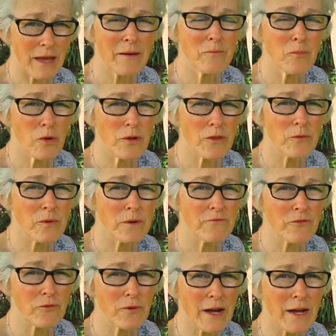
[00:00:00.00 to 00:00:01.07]
And more than one
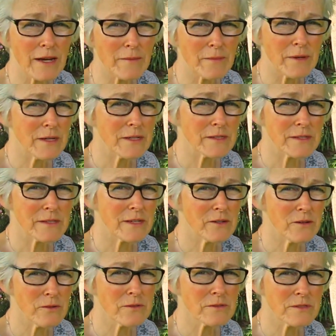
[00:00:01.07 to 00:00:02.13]
variety because they
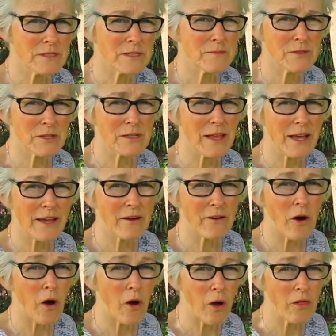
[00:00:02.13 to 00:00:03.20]
don't seem to like
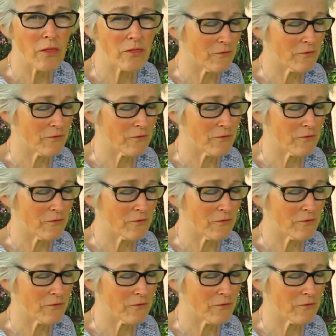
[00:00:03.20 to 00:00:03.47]
all the